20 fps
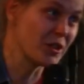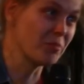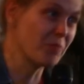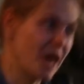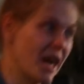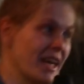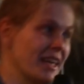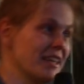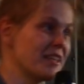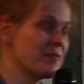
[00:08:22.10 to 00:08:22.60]
in
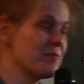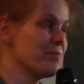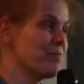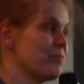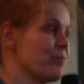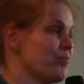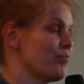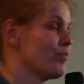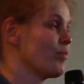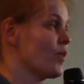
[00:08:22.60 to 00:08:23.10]
mind.
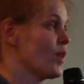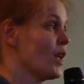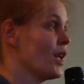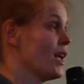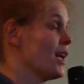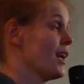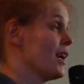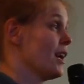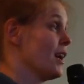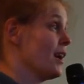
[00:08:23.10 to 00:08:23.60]

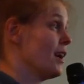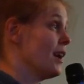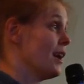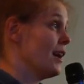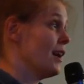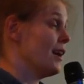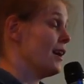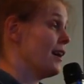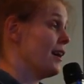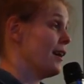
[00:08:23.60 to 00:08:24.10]

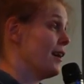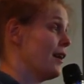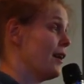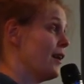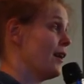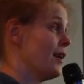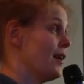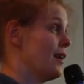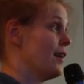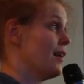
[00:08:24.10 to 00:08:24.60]
Uh,
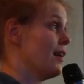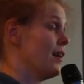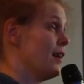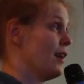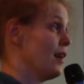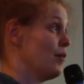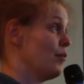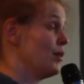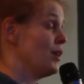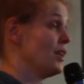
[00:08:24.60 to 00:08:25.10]

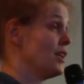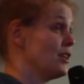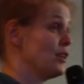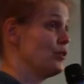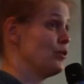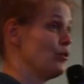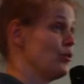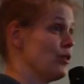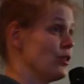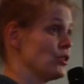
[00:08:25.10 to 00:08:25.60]
I will
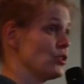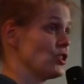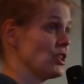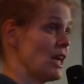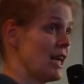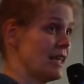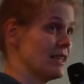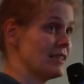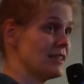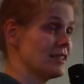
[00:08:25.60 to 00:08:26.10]
do a
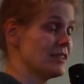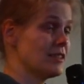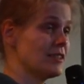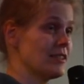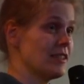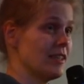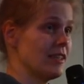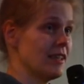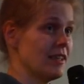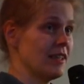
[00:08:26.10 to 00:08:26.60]
chant.
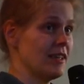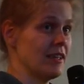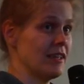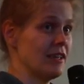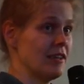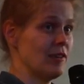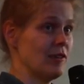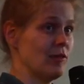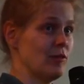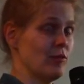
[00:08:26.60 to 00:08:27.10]

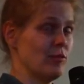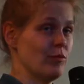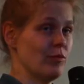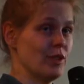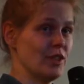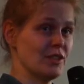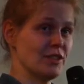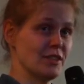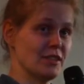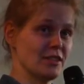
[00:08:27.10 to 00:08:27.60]
Uh,
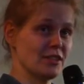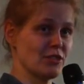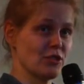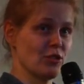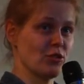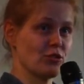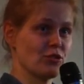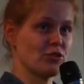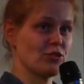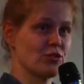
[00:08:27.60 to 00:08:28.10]
this is
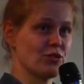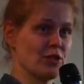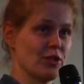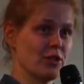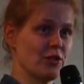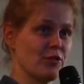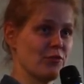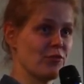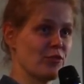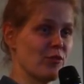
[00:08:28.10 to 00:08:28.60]
not
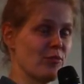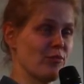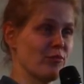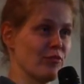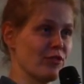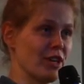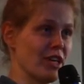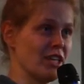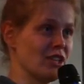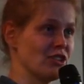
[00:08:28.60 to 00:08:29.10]
uh, from
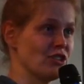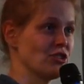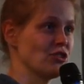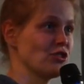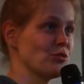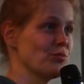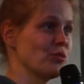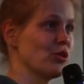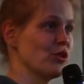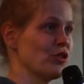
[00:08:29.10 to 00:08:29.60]

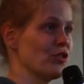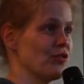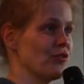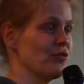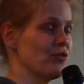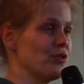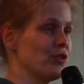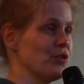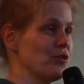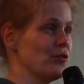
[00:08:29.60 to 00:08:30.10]
religious point of
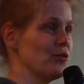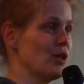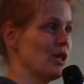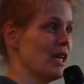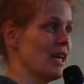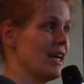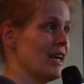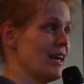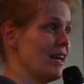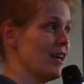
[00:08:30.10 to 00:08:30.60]
view,
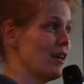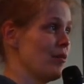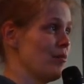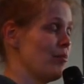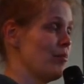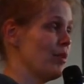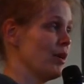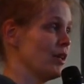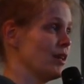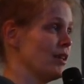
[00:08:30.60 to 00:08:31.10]

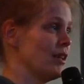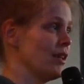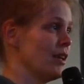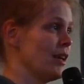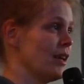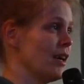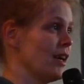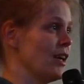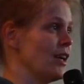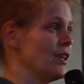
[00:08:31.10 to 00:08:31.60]
but
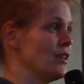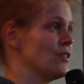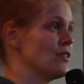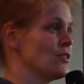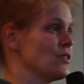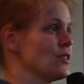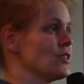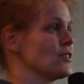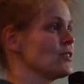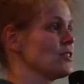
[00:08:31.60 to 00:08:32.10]
uh,
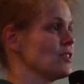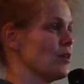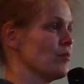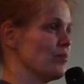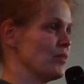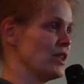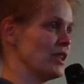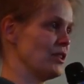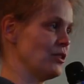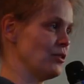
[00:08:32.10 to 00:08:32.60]
it's just
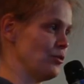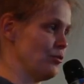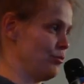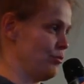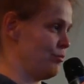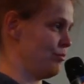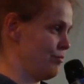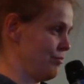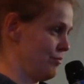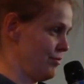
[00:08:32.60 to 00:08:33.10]
something to
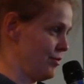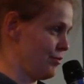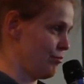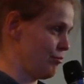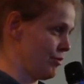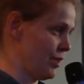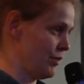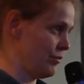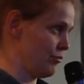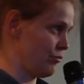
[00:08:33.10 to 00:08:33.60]

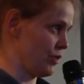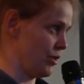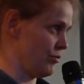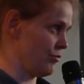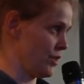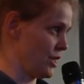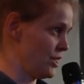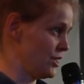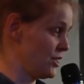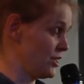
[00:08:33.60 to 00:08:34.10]
re
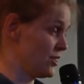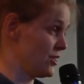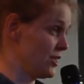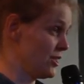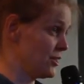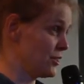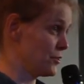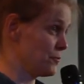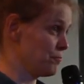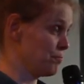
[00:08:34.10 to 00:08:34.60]
refresh
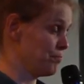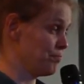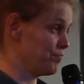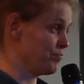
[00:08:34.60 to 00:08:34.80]
us.